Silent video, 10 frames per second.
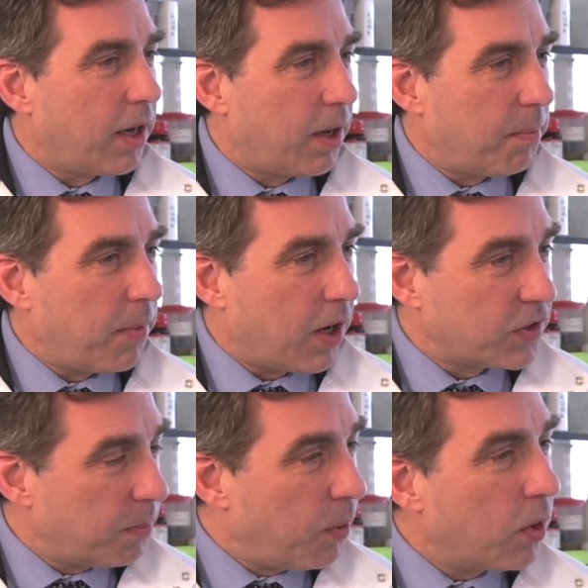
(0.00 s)

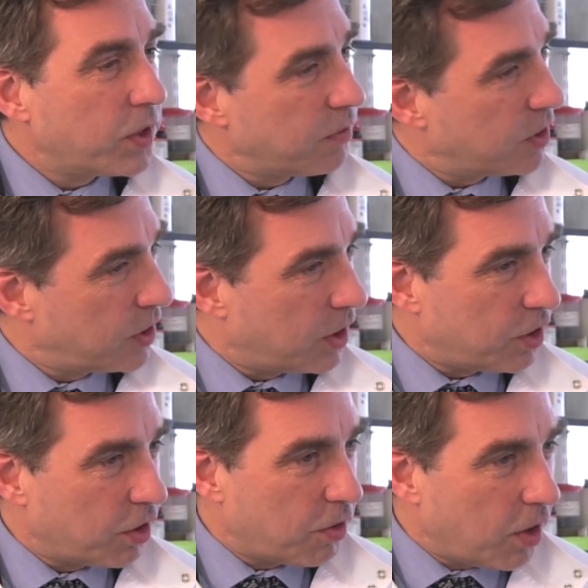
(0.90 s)
are supporting
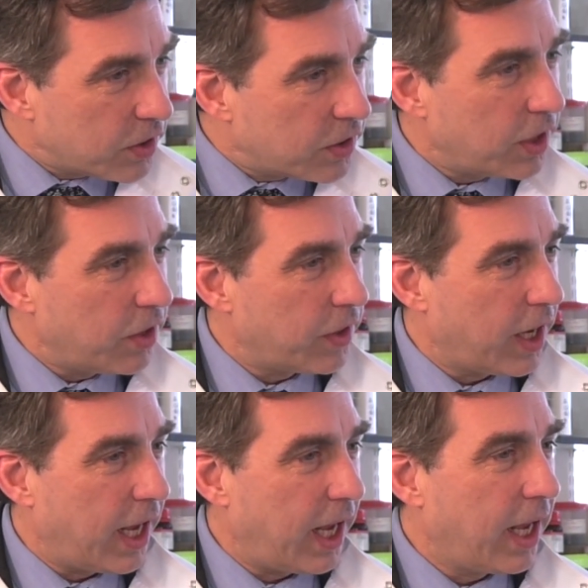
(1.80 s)
research across the
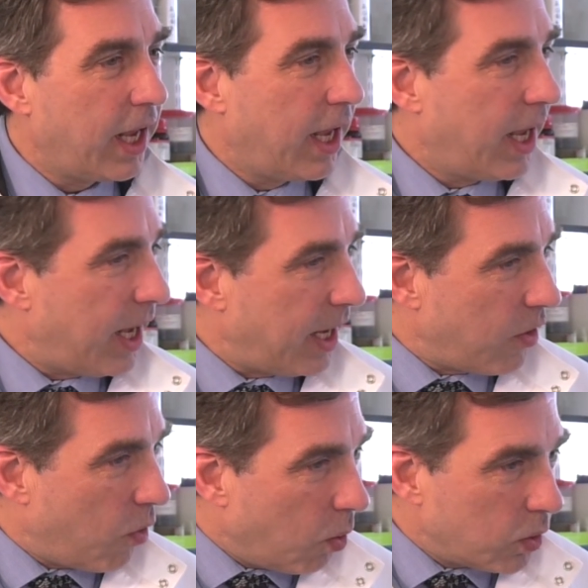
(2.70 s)
UK
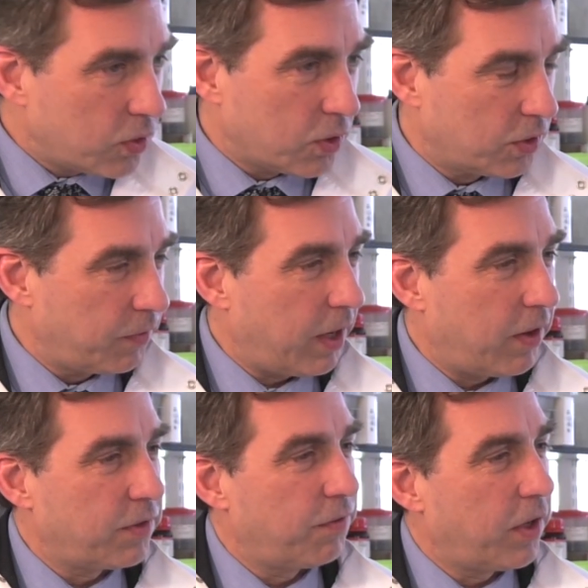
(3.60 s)
in all sorts of
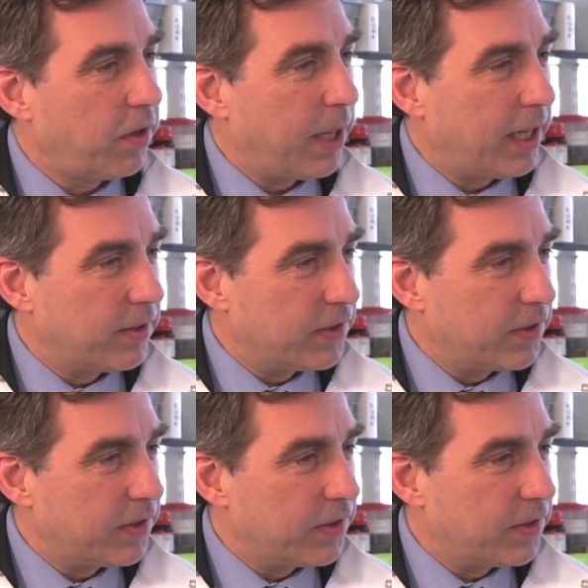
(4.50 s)
areas of fundamental